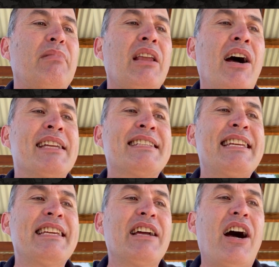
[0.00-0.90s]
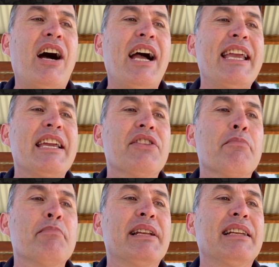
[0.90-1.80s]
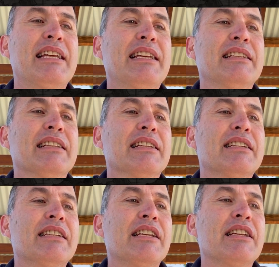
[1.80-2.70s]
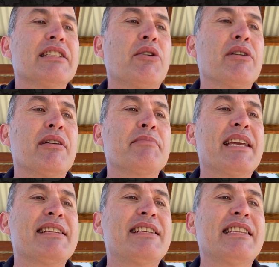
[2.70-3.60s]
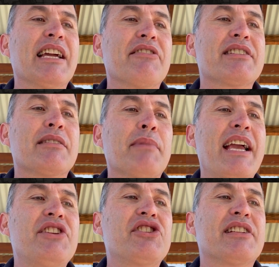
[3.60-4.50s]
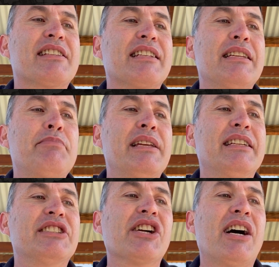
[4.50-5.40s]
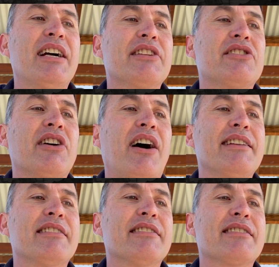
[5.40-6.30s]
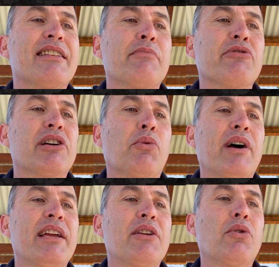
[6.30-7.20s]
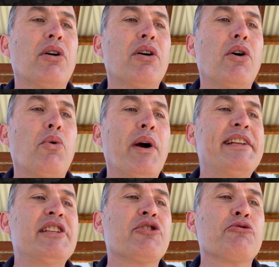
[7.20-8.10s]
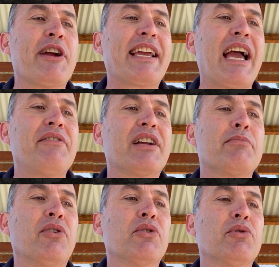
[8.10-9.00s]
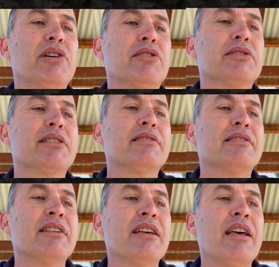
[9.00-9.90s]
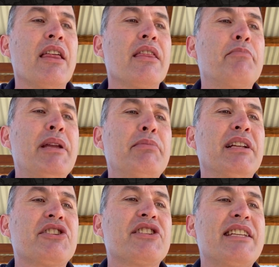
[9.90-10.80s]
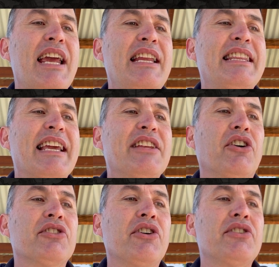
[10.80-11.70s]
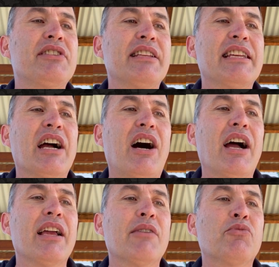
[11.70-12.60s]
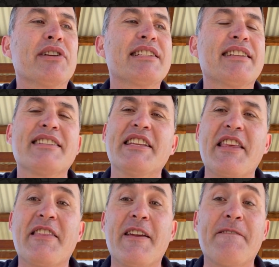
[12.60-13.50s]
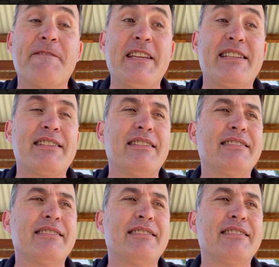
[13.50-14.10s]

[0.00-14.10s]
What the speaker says: "I see an eye in the middle hill, So I am guessing there is some ancient sleeping giant titan slumbering away, waiting to wreak havoc upon the world. The people are just standing there, not noticing the eye and what is underneath their feet.